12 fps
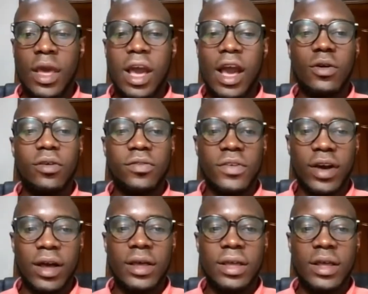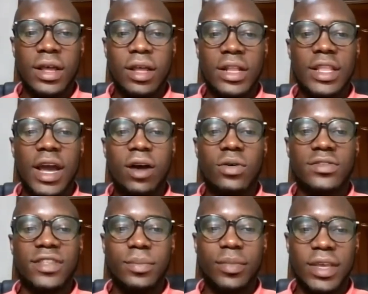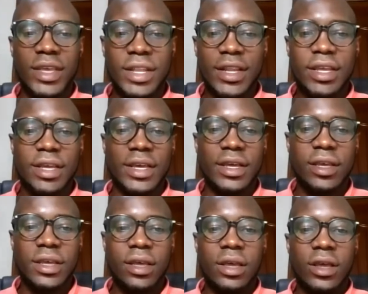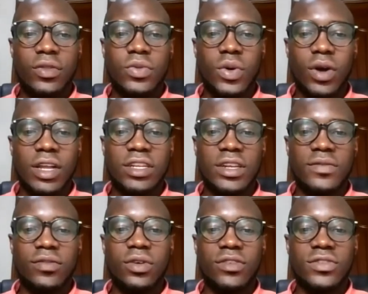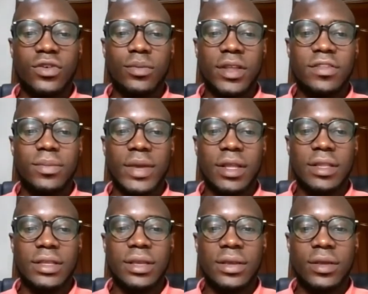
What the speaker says: However, that was the beginning to achieve those commitments.